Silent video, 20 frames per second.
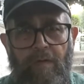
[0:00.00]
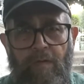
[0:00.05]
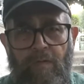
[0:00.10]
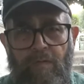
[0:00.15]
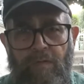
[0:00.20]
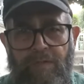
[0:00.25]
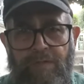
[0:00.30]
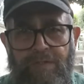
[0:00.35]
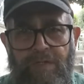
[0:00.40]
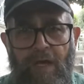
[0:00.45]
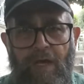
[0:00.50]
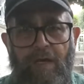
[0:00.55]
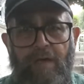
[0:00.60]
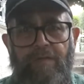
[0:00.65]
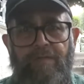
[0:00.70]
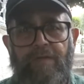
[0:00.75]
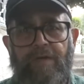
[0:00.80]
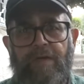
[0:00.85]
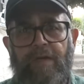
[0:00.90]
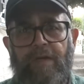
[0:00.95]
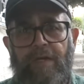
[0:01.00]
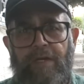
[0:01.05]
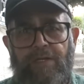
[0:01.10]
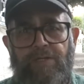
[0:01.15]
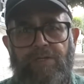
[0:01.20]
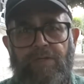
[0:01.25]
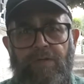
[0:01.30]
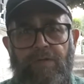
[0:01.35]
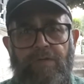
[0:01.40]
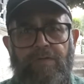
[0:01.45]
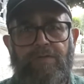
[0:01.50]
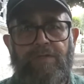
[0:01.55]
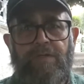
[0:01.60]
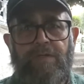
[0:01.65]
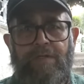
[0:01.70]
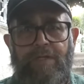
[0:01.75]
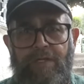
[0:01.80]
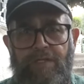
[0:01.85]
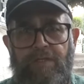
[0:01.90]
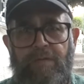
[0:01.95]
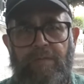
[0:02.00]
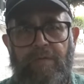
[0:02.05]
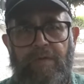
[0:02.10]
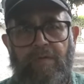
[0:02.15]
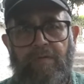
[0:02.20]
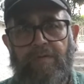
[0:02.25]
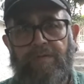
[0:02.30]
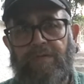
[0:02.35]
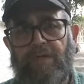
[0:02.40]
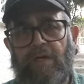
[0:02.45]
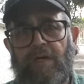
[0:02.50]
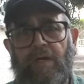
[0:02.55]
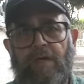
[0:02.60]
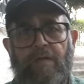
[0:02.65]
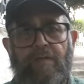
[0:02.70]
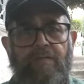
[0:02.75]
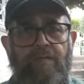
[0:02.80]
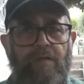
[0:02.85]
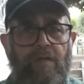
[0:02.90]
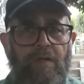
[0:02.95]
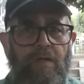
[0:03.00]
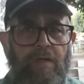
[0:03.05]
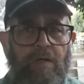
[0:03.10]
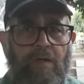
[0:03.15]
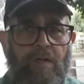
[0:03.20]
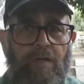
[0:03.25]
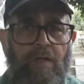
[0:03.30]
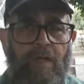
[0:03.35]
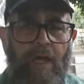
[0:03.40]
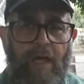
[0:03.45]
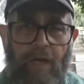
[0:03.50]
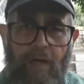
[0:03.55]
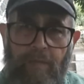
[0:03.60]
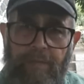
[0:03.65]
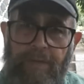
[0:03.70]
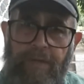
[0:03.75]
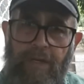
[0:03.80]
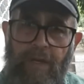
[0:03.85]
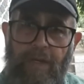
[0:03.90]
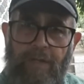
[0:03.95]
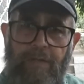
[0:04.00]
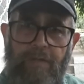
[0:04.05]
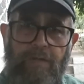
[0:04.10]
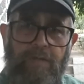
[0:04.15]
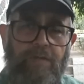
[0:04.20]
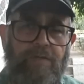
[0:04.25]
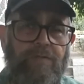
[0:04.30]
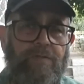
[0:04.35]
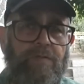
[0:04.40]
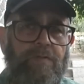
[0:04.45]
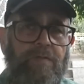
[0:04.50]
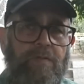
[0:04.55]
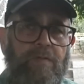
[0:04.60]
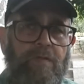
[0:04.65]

resolving issues that need to be resolved, helping others,